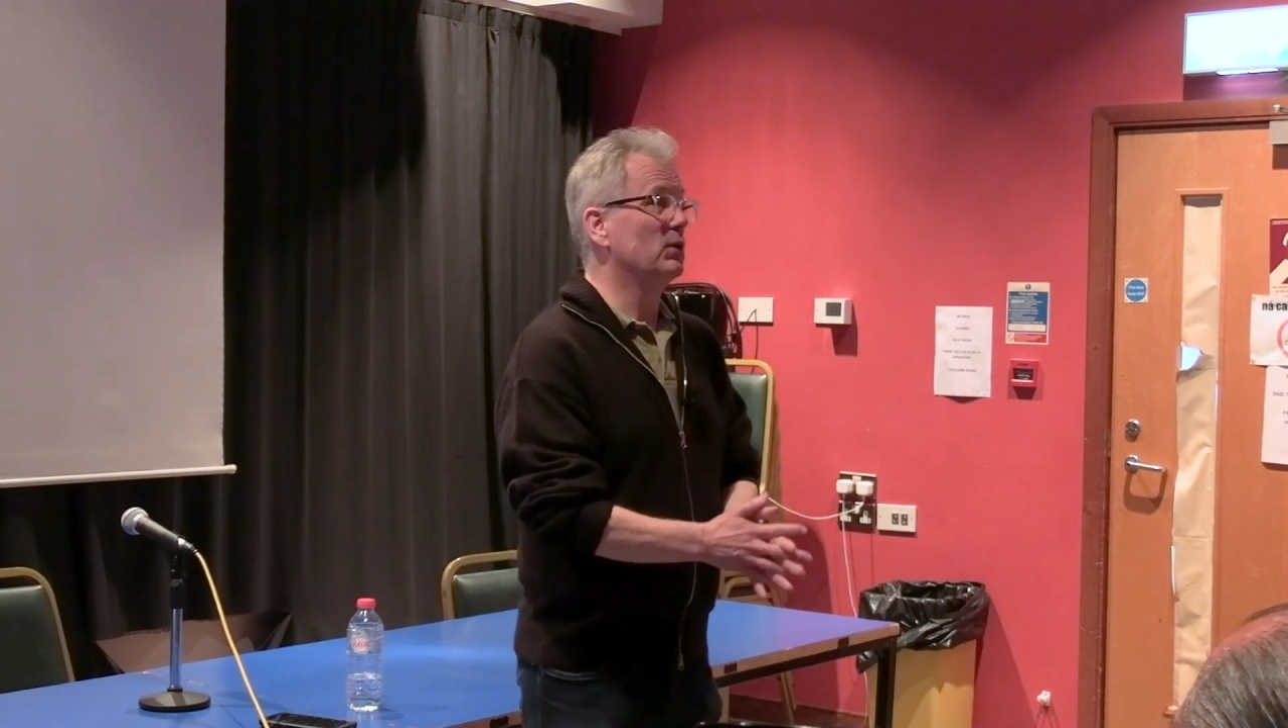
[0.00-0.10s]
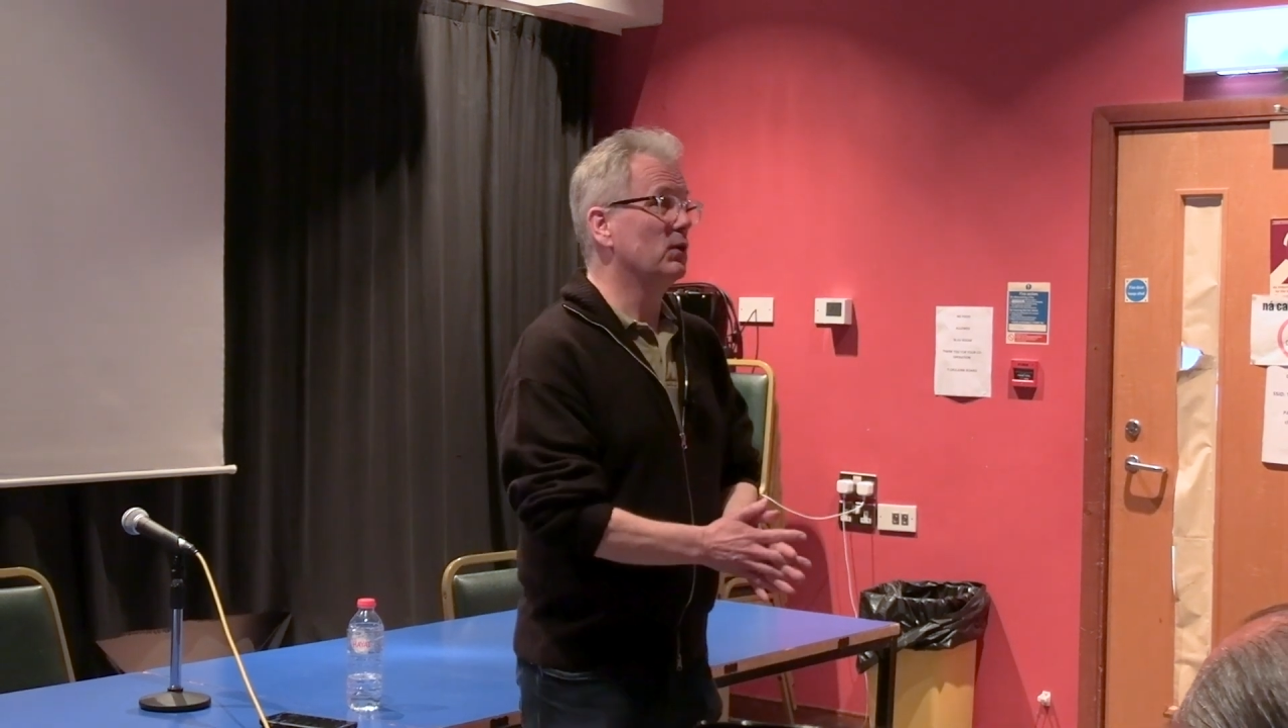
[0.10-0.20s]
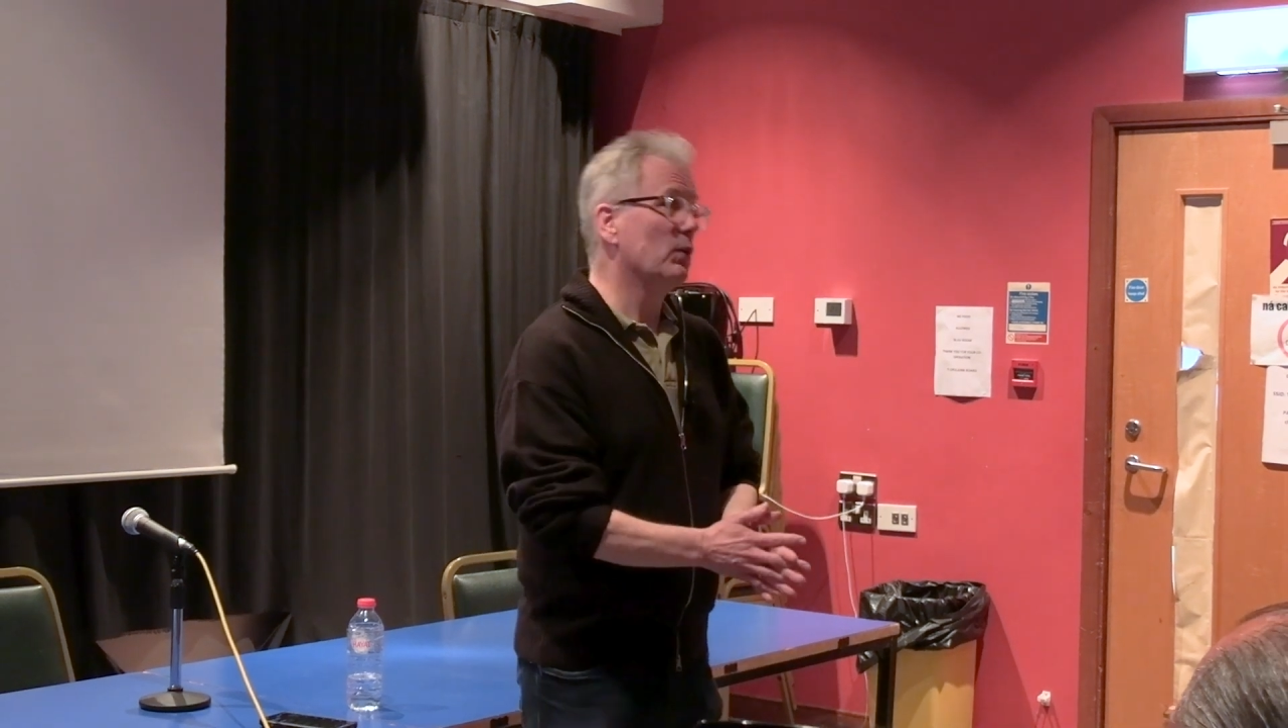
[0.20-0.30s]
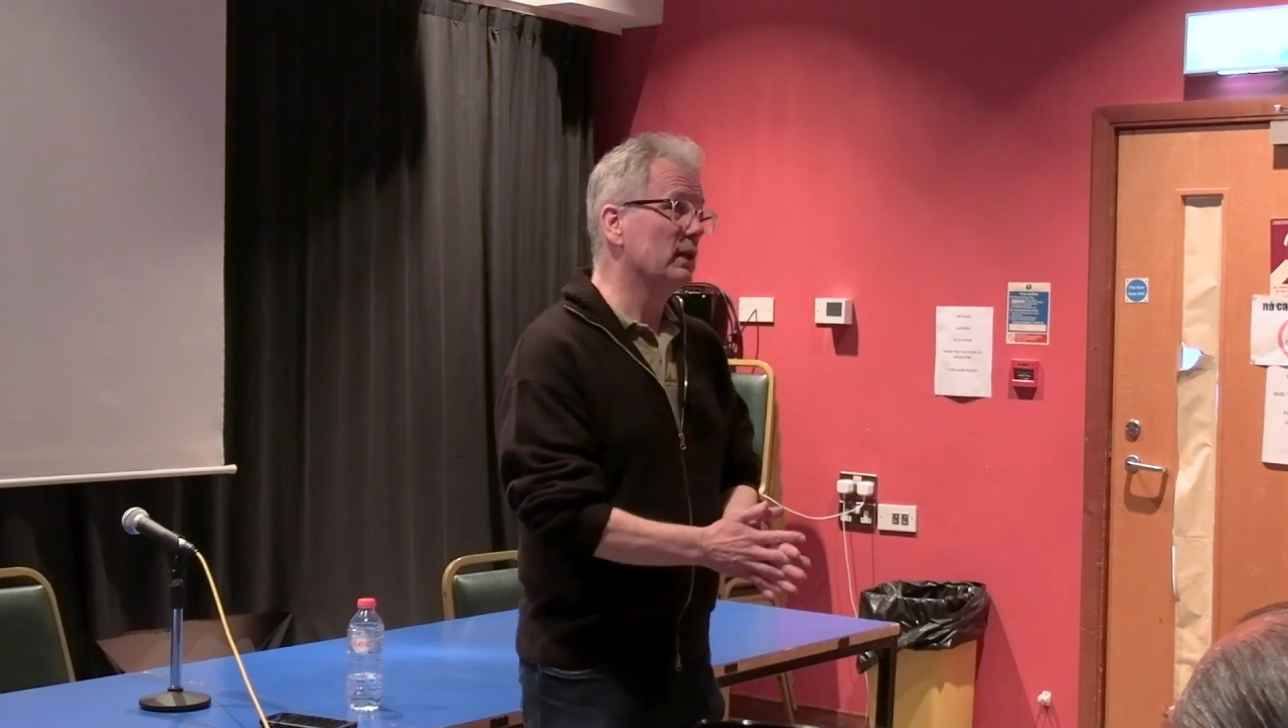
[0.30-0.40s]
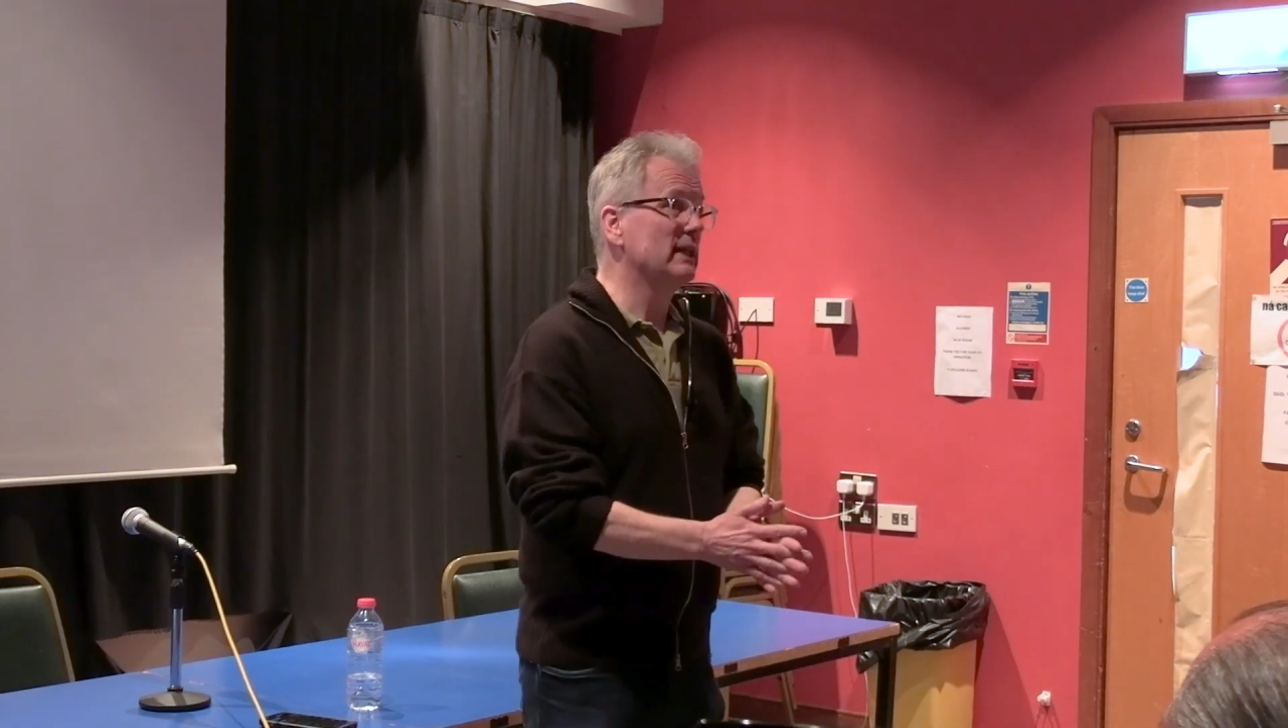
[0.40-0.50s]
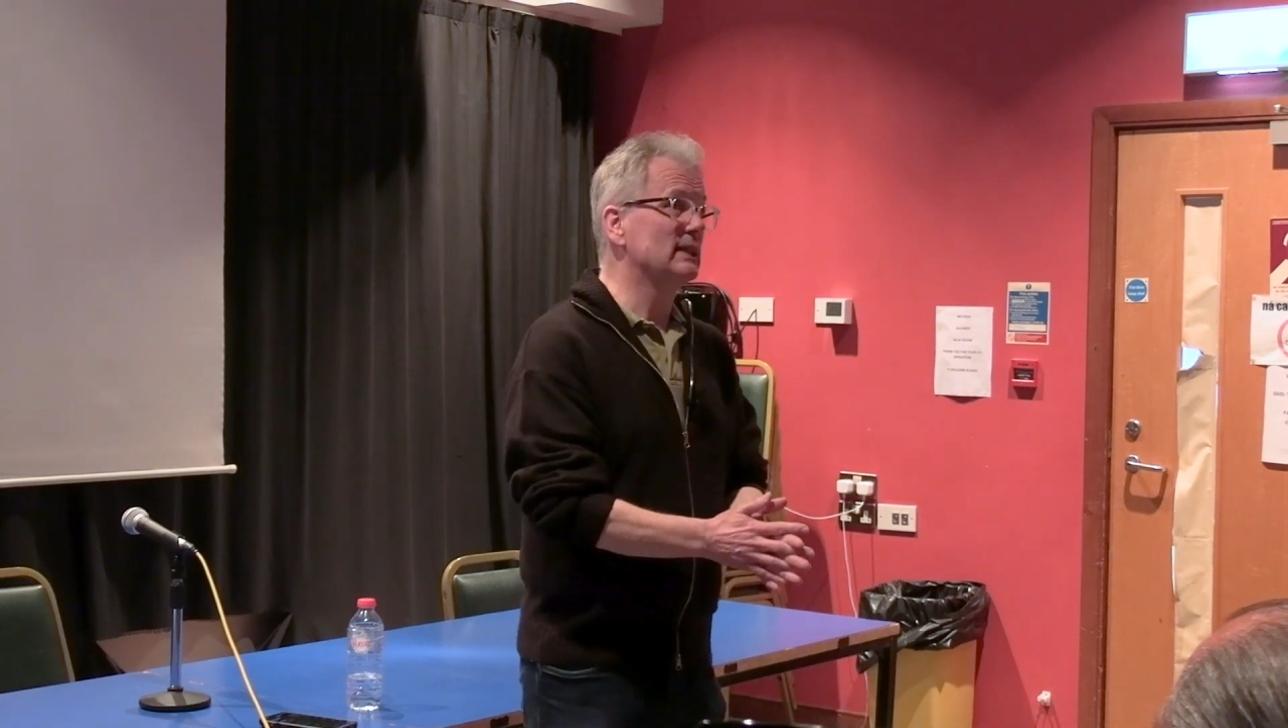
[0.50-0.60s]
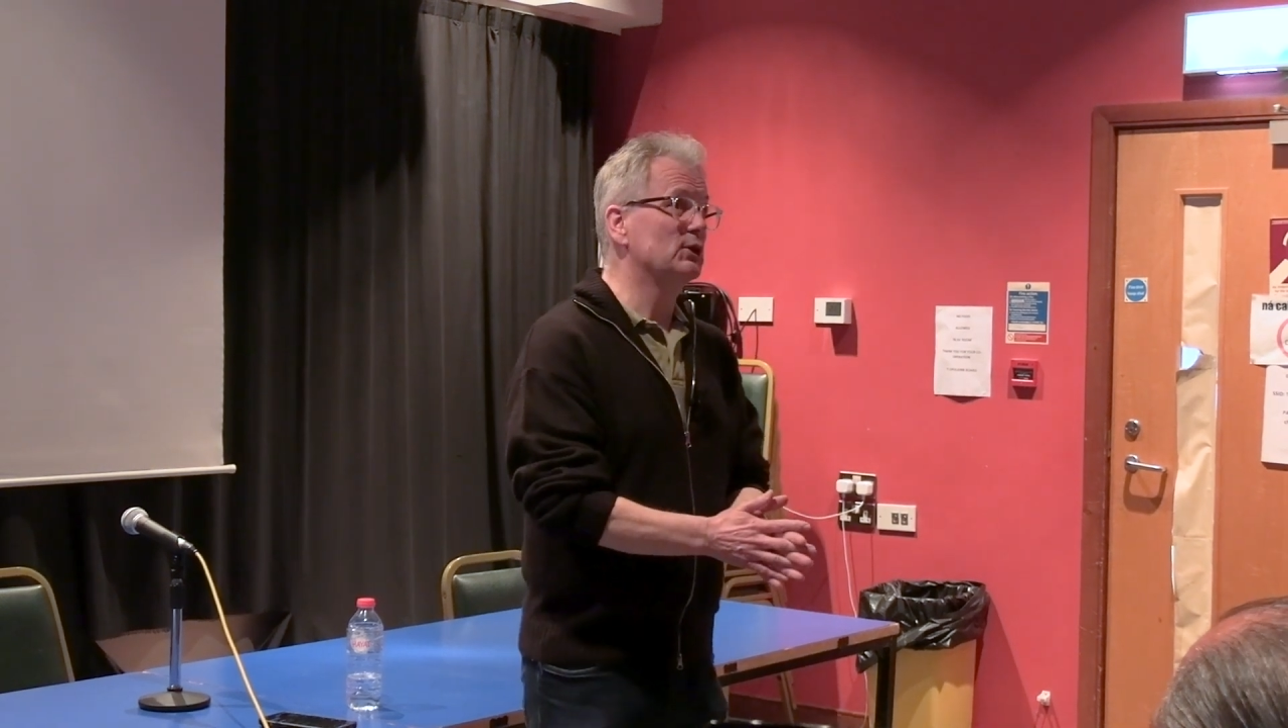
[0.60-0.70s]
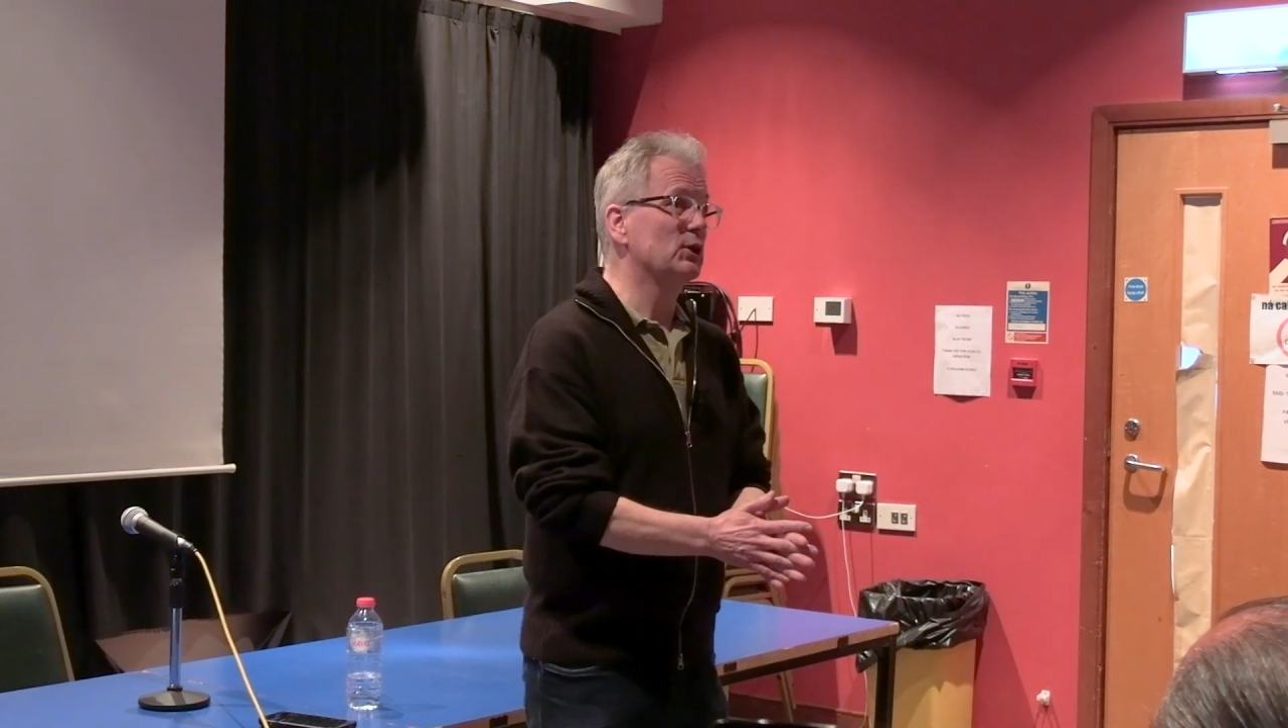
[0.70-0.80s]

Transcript: going